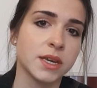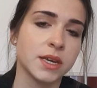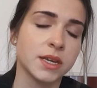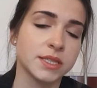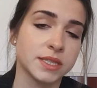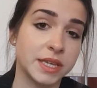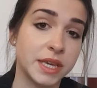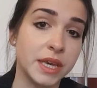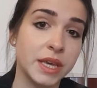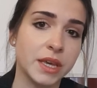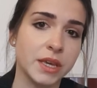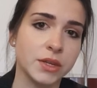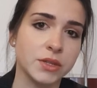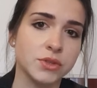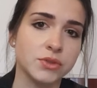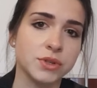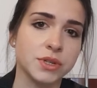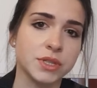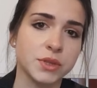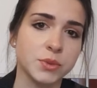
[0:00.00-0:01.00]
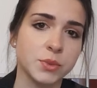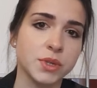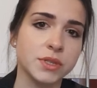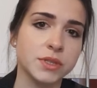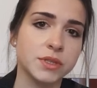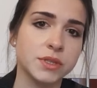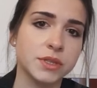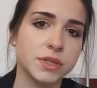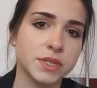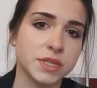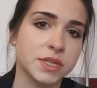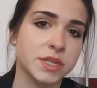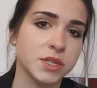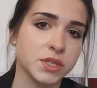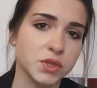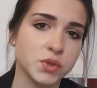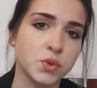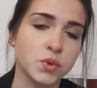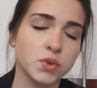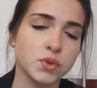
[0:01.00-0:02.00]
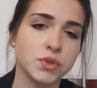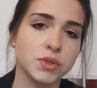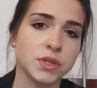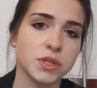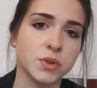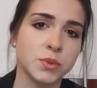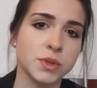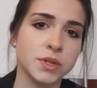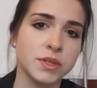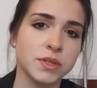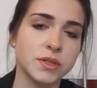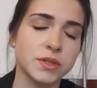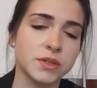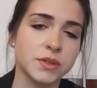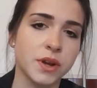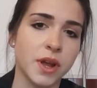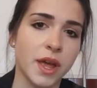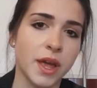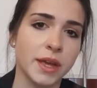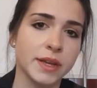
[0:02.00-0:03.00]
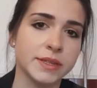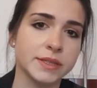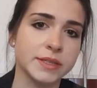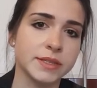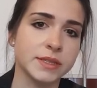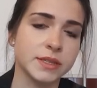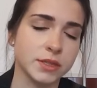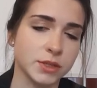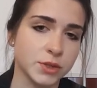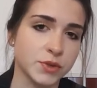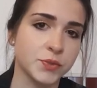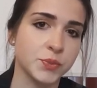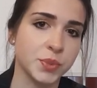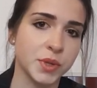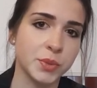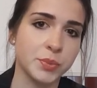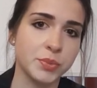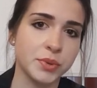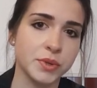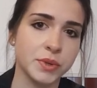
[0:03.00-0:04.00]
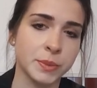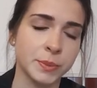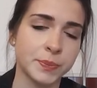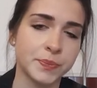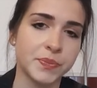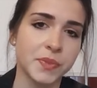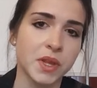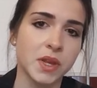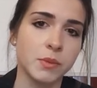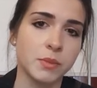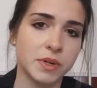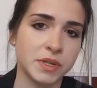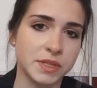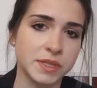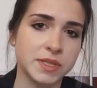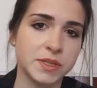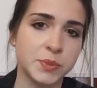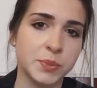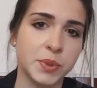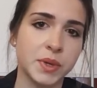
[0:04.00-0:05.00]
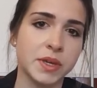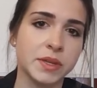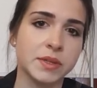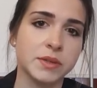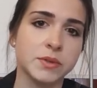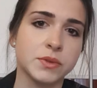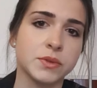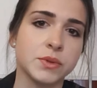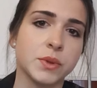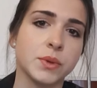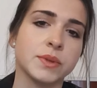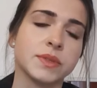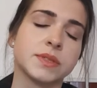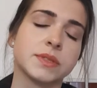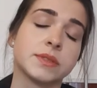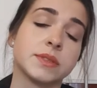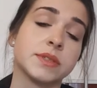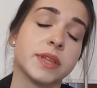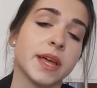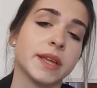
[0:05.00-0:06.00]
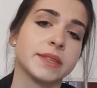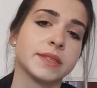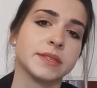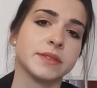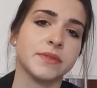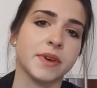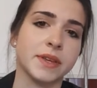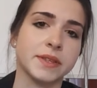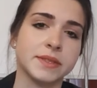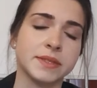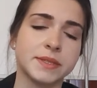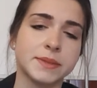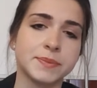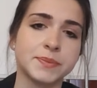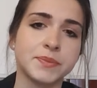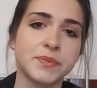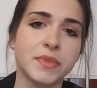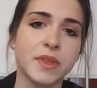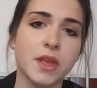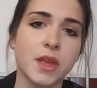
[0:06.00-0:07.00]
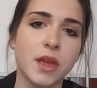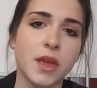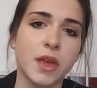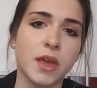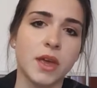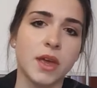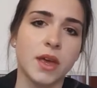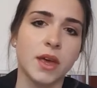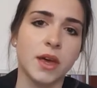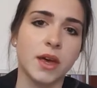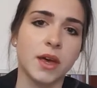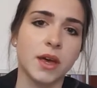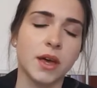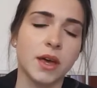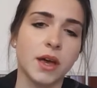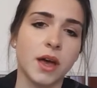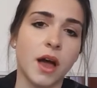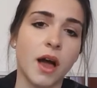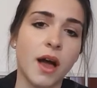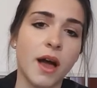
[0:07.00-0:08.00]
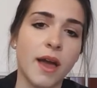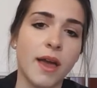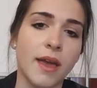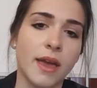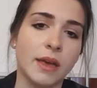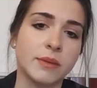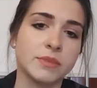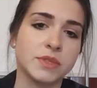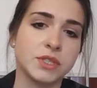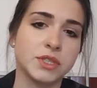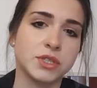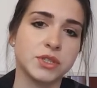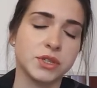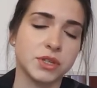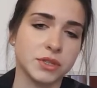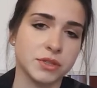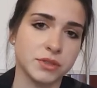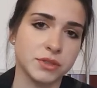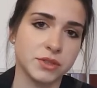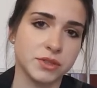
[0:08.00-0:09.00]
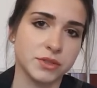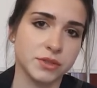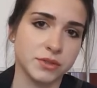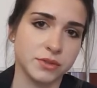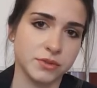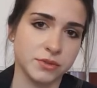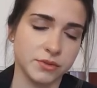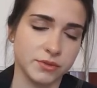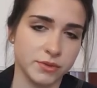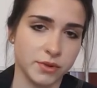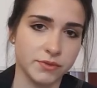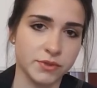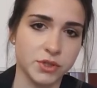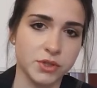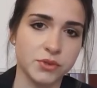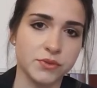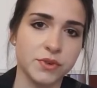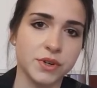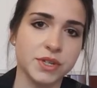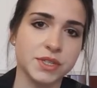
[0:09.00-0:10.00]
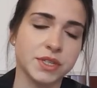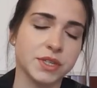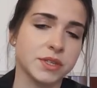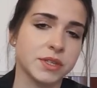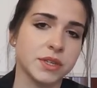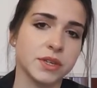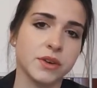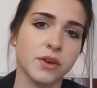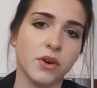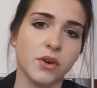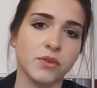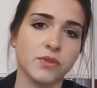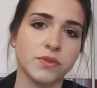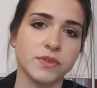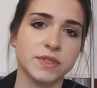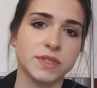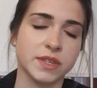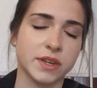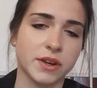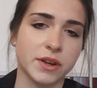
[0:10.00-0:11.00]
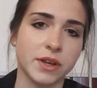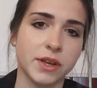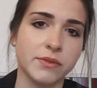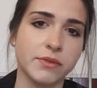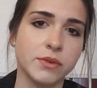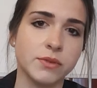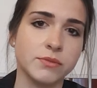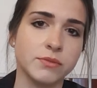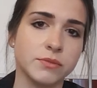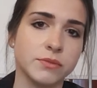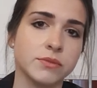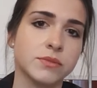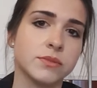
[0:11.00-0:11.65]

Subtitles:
skiing during the winter, ski school during the winter, and a lot of people participated to that event. I am a student of the University of Sarajevo.